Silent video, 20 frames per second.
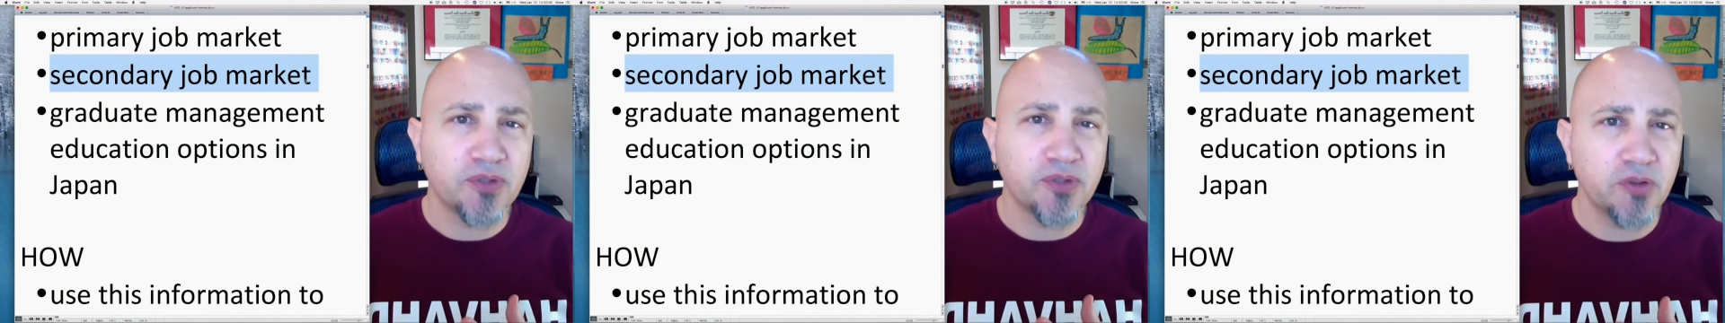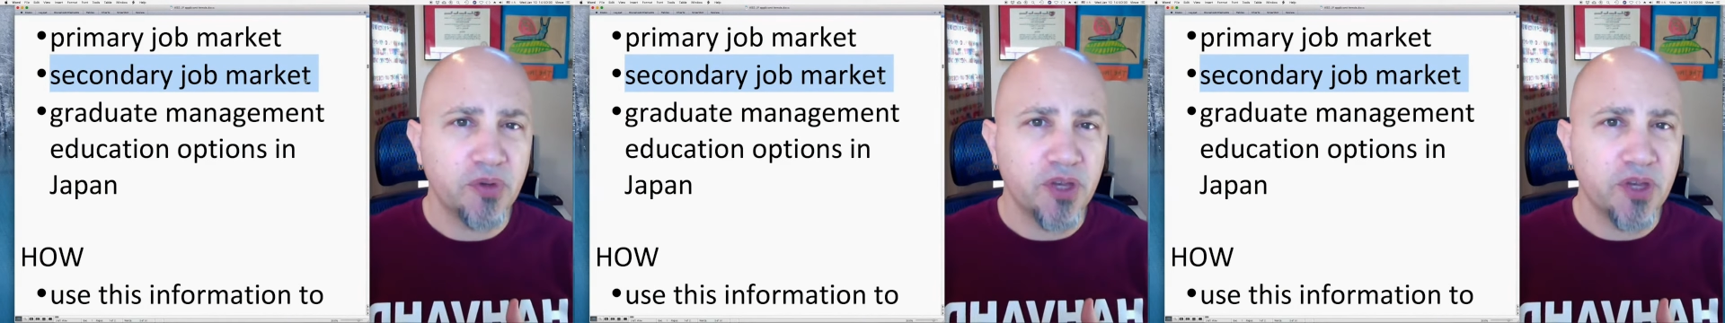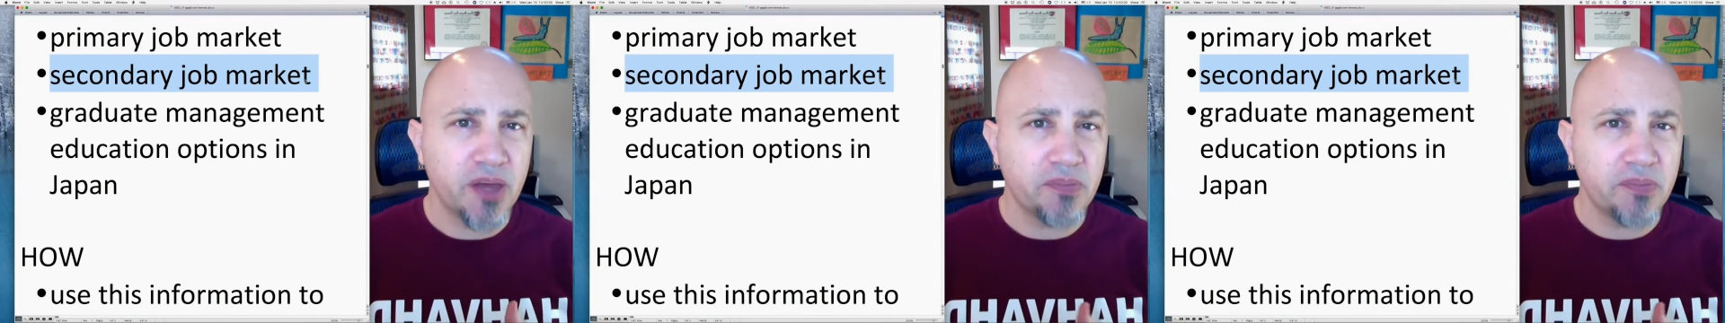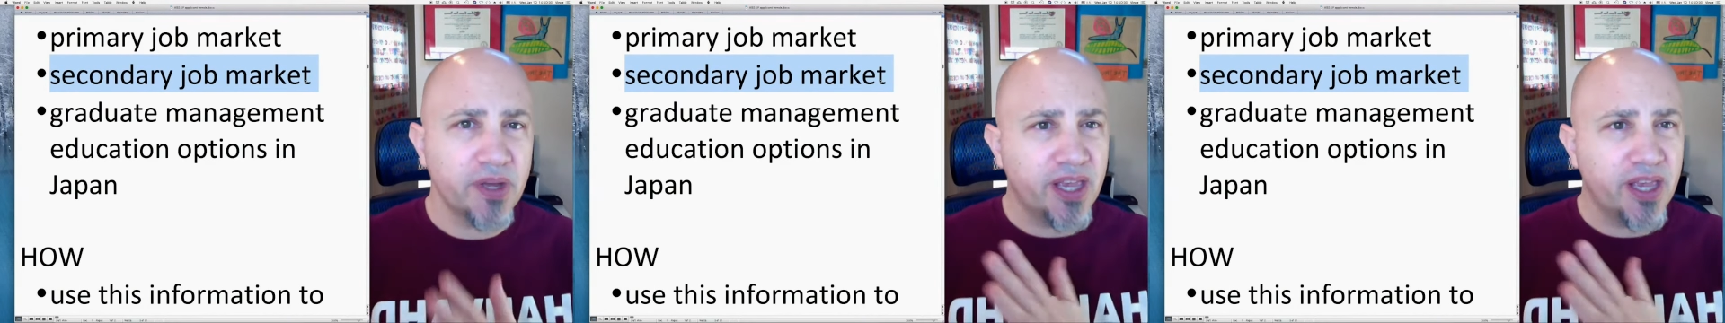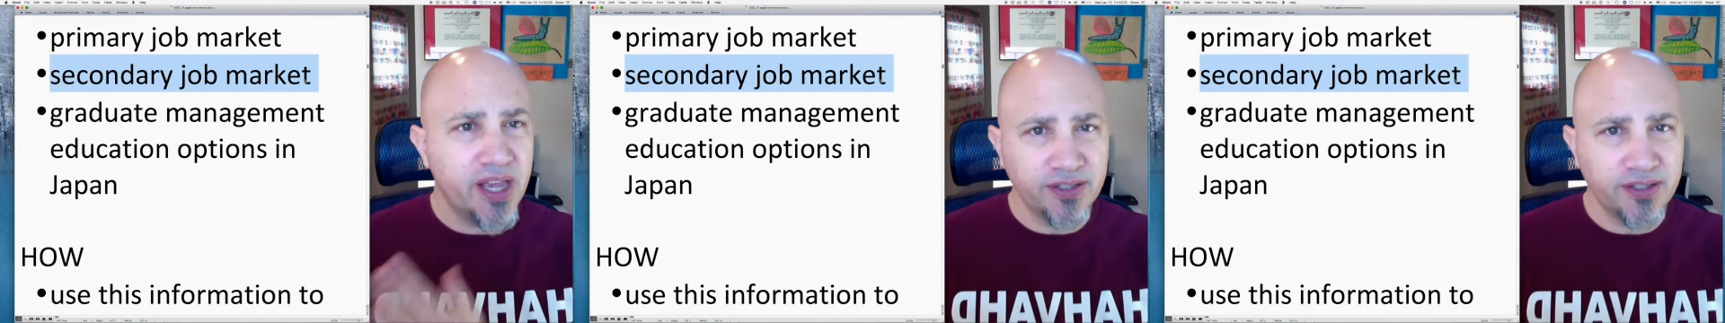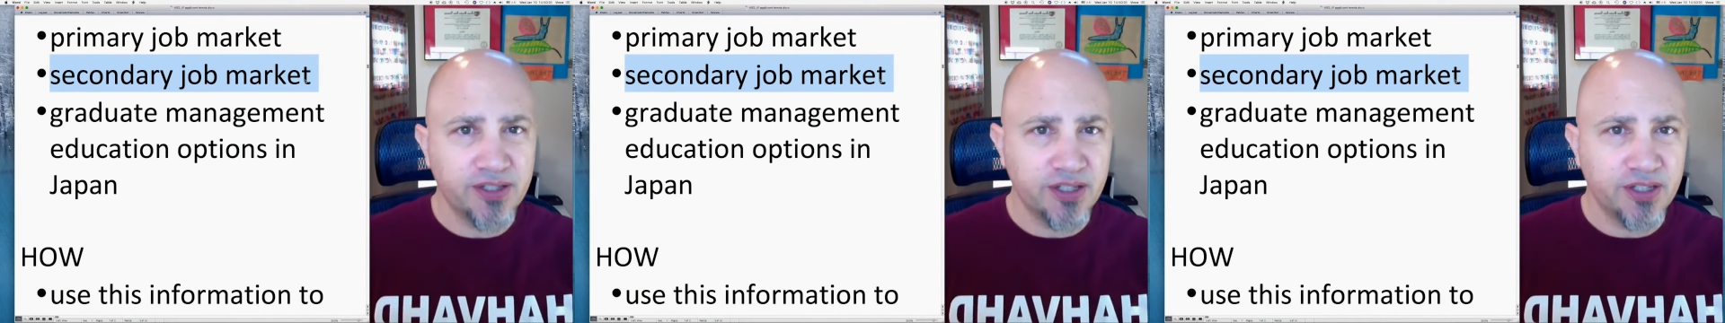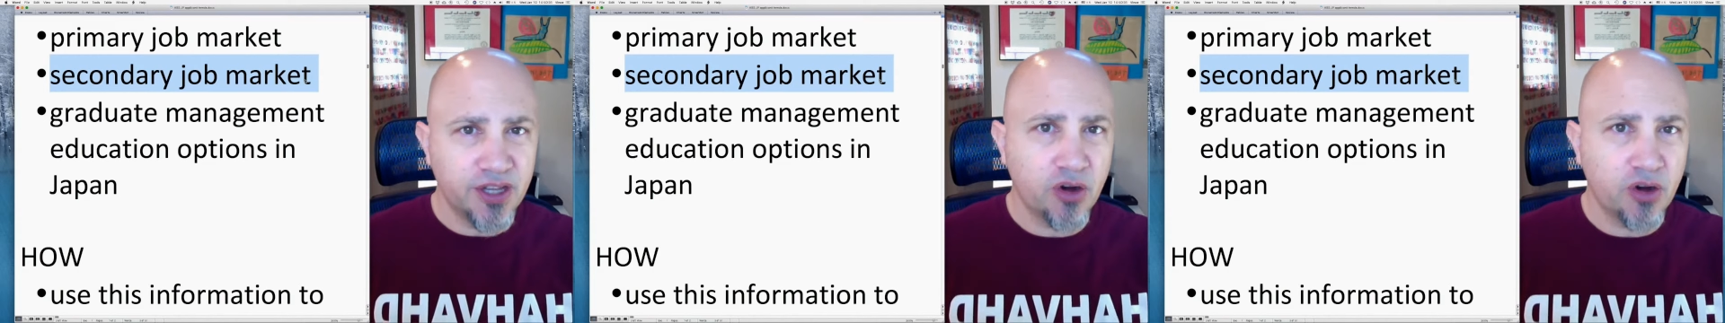to be at
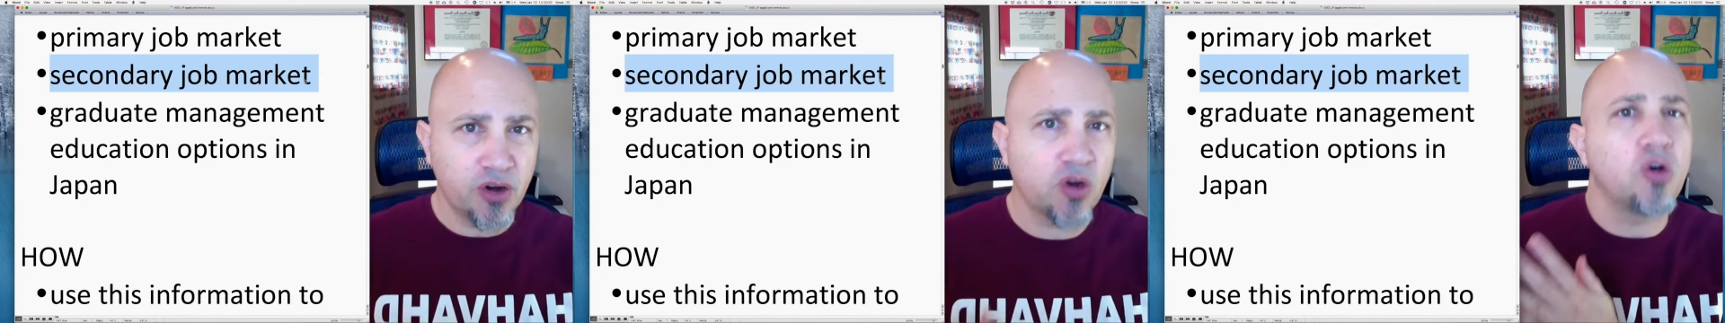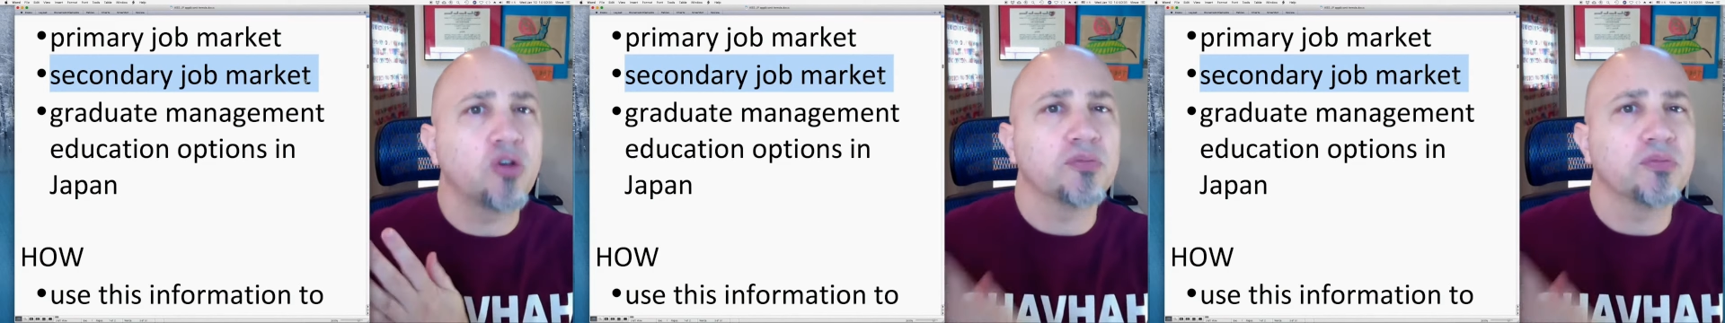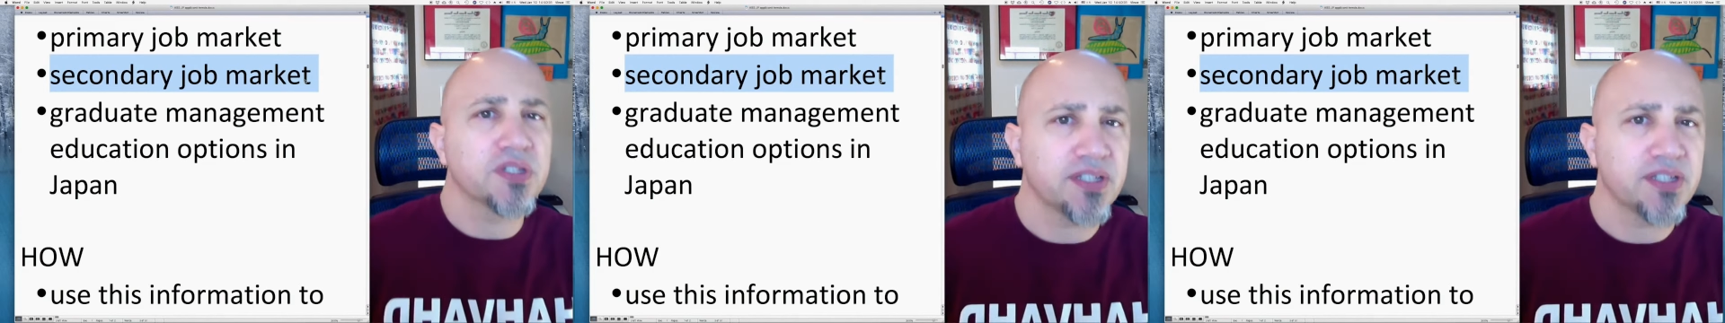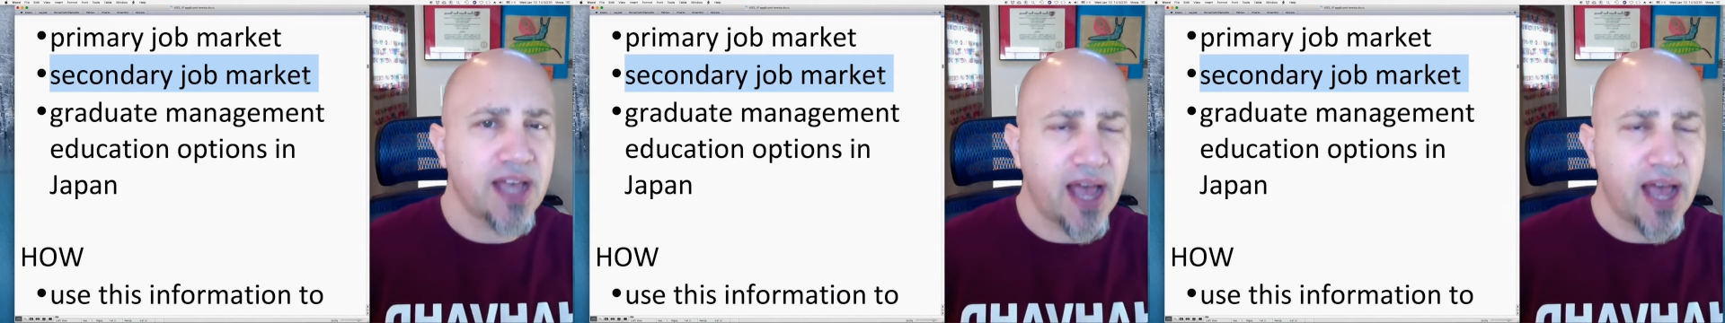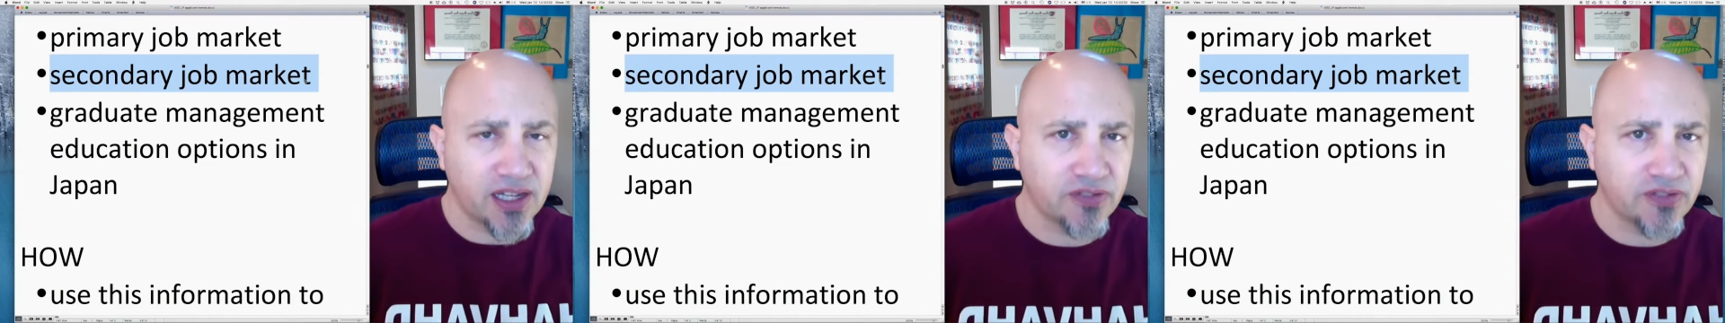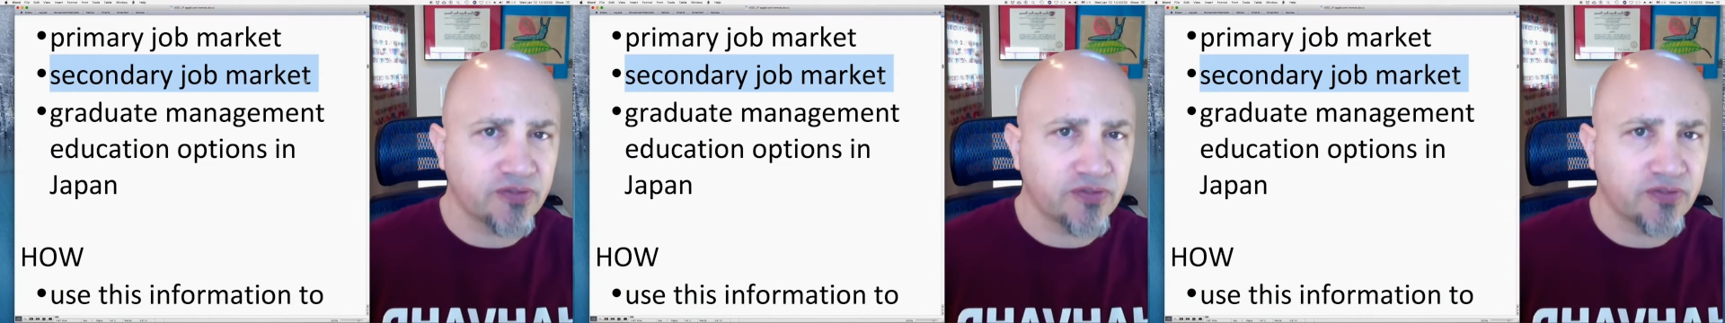McKinsey or Goldman Sachs,